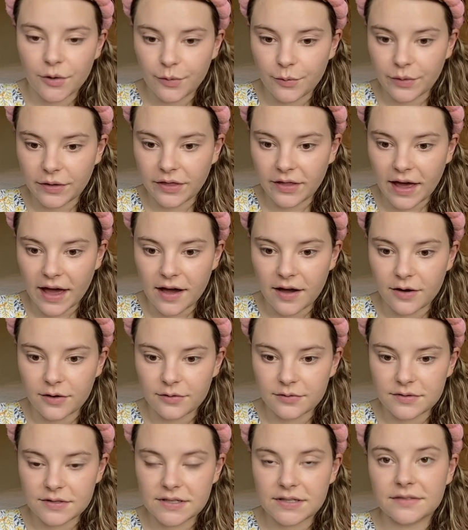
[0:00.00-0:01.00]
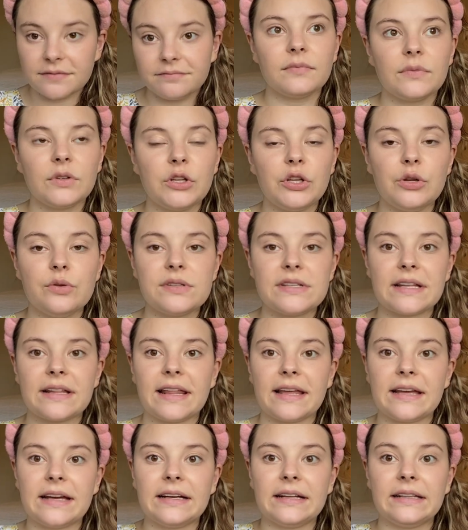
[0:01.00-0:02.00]
without using
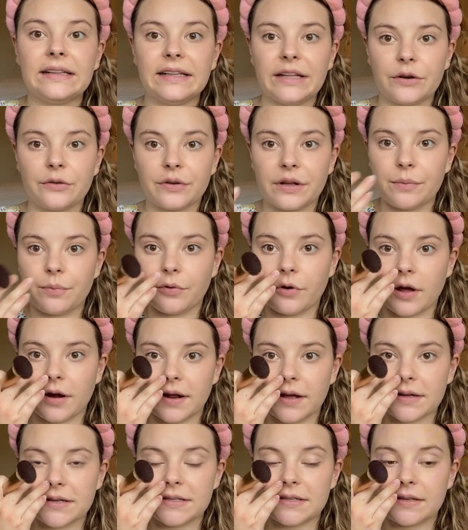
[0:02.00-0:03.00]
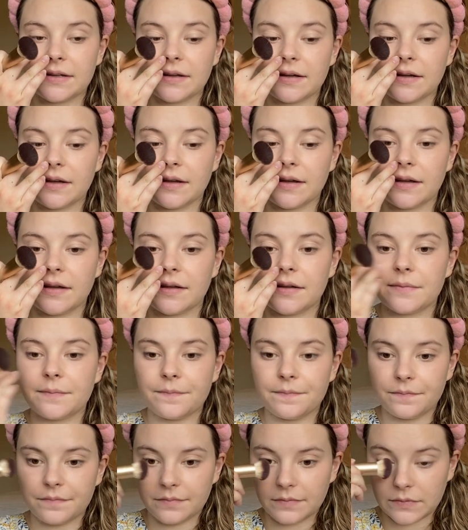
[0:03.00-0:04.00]
like a glittery product.
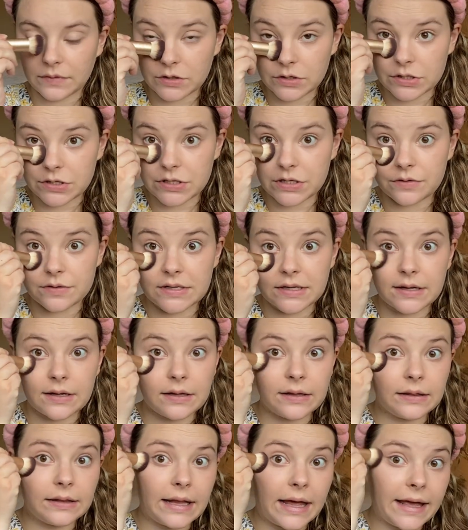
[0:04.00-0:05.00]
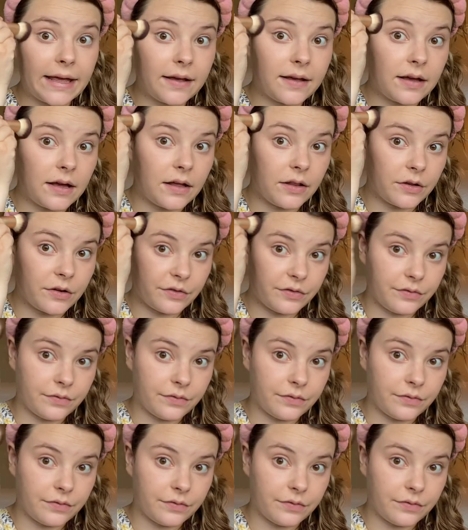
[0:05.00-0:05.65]
Just using a light color